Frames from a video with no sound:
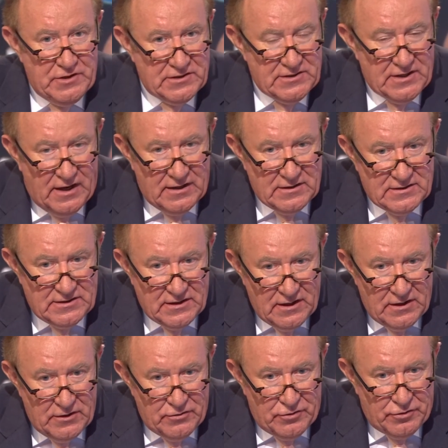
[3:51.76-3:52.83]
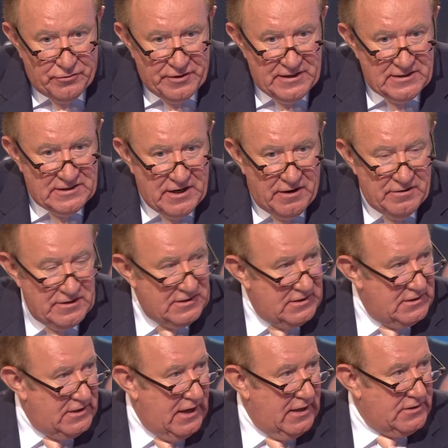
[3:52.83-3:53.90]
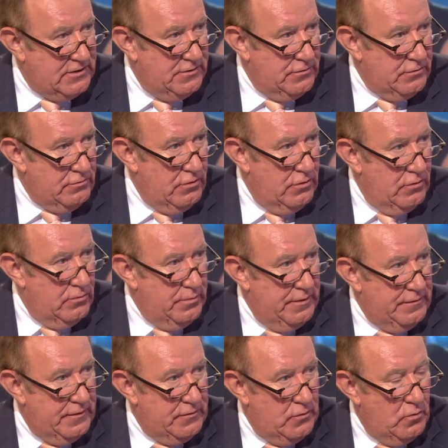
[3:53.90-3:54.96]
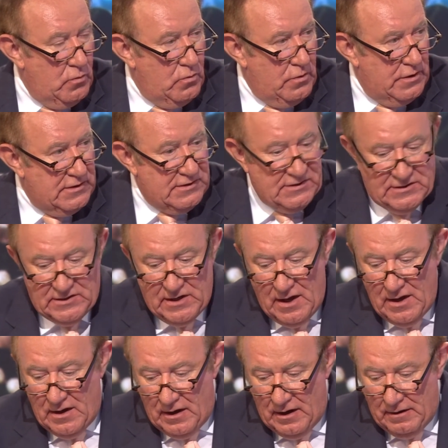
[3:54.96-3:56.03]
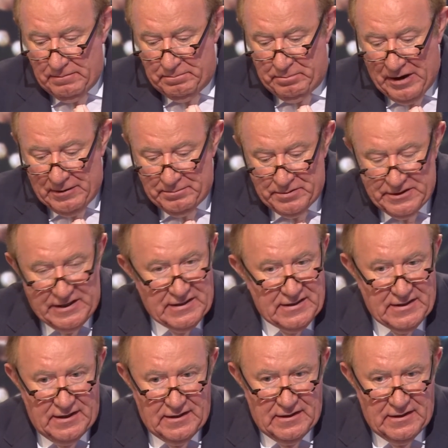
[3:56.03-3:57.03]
just had 3 terrorist attacks in a row. We've had the worst public